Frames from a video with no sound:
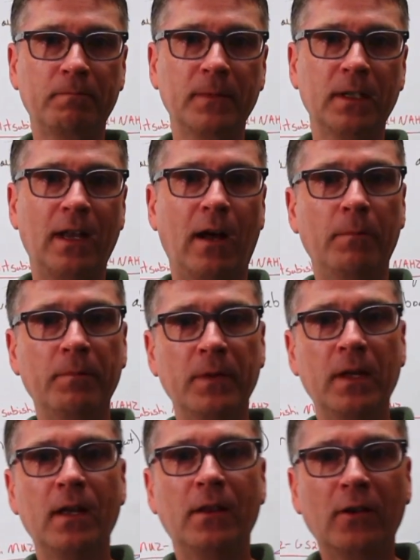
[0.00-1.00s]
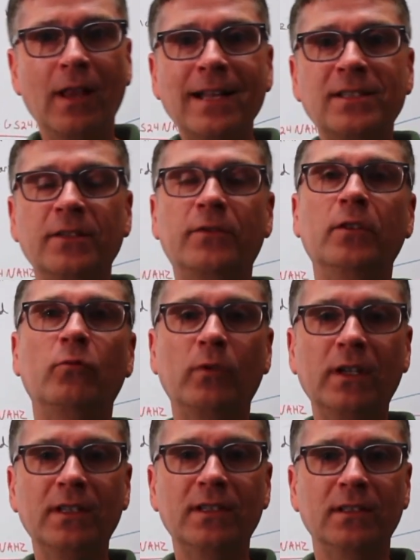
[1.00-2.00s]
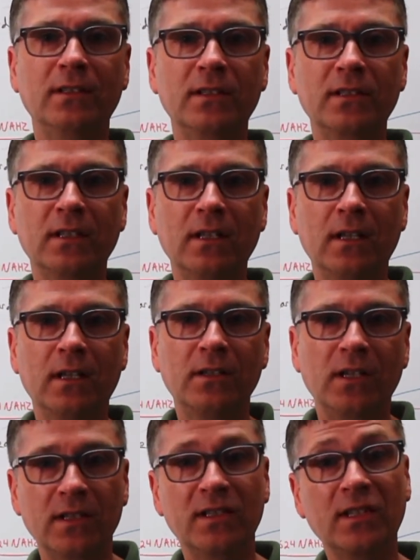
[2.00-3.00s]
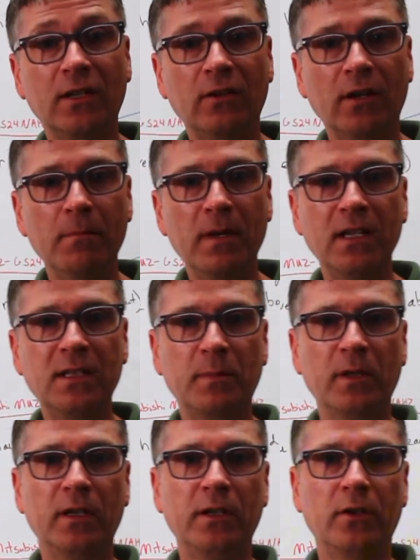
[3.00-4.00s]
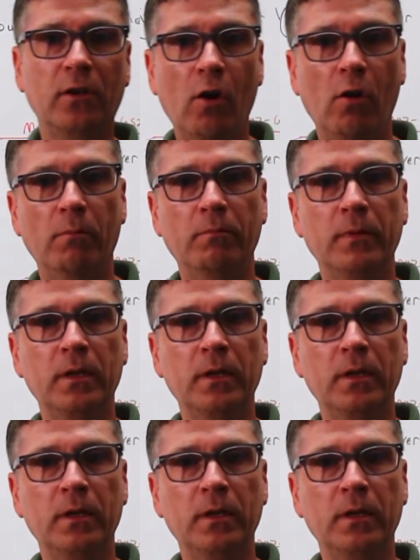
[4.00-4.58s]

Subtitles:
Now, there are lots of good reasons to consider a mini split in your home.